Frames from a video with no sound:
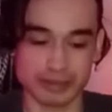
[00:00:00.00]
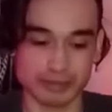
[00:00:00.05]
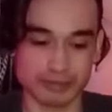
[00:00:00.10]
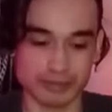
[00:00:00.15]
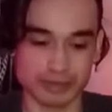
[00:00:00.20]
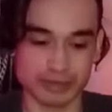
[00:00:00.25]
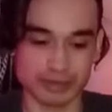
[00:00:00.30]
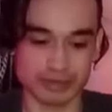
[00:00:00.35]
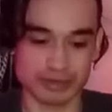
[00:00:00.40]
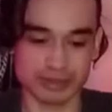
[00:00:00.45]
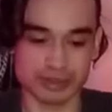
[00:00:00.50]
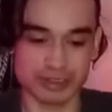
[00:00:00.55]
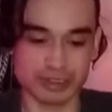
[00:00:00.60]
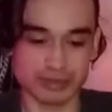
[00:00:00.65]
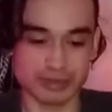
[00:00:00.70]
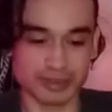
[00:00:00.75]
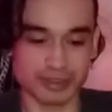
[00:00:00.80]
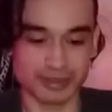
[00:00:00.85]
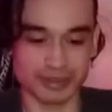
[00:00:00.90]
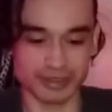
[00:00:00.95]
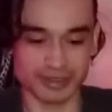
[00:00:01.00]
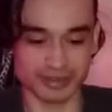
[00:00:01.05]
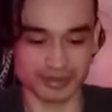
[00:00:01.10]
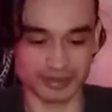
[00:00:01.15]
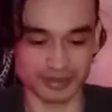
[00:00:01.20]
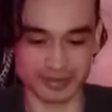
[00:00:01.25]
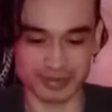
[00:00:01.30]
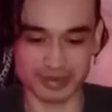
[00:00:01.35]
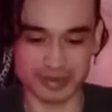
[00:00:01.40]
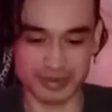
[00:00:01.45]
we'll just shake
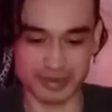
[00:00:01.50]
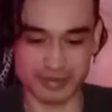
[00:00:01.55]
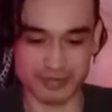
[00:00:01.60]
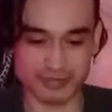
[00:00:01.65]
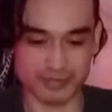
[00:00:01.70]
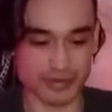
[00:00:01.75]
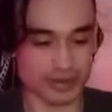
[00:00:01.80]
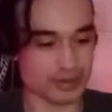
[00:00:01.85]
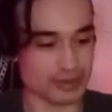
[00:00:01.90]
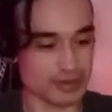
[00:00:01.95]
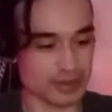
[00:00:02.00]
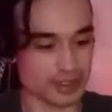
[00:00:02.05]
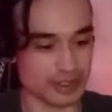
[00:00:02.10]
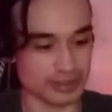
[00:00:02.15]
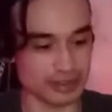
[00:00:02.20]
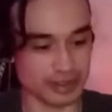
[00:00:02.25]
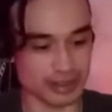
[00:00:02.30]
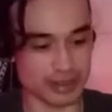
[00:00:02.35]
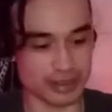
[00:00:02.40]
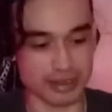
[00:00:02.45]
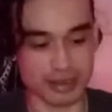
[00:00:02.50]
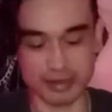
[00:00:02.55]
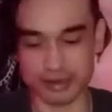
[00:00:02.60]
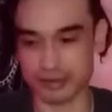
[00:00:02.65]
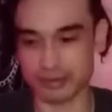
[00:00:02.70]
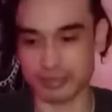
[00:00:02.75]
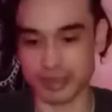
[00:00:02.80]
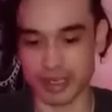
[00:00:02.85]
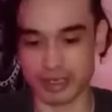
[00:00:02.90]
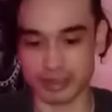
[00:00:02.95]
this real quickly out of
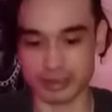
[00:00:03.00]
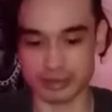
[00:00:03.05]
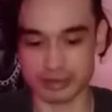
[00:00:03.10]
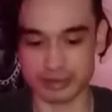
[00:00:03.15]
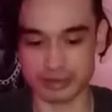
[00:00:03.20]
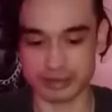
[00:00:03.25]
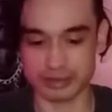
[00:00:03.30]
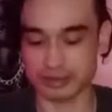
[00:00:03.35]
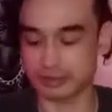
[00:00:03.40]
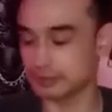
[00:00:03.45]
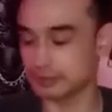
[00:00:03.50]
the package